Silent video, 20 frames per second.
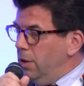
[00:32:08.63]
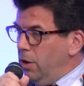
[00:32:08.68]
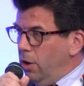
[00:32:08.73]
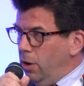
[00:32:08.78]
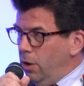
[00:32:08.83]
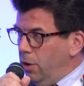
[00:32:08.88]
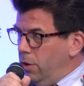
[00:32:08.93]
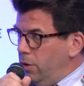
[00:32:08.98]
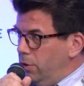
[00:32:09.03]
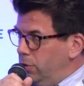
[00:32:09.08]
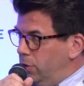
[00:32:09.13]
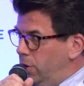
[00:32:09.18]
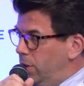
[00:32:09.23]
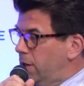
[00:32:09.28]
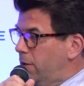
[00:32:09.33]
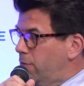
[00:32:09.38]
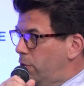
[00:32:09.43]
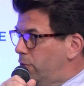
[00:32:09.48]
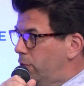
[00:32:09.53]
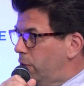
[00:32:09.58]
uh, not
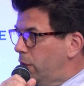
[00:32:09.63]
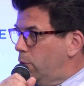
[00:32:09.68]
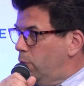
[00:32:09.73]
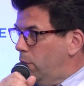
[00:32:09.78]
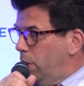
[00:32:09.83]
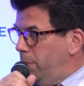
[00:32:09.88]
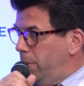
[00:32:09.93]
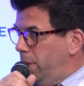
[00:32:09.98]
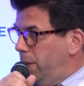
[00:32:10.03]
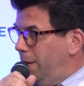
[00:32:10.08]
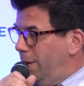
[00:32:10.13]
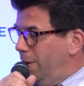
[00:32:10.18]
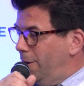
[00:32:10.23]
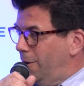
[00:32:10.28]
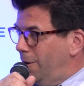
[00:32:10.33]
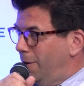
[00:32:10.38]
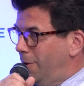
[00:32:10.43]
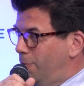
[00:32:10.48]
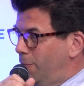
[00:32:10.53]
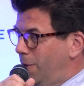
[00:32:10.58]
everything will be,
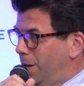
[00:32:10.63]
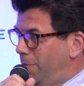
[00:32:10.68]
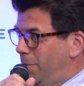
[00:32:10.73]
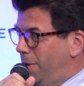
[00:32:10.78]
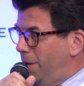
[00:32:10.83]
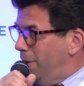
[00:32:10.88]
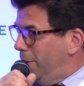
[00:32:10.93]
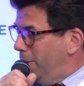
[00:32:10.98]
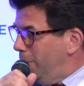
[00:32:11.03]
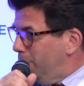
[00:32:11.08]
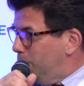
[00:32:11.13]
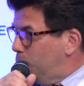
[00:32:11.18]
uh, will be uh,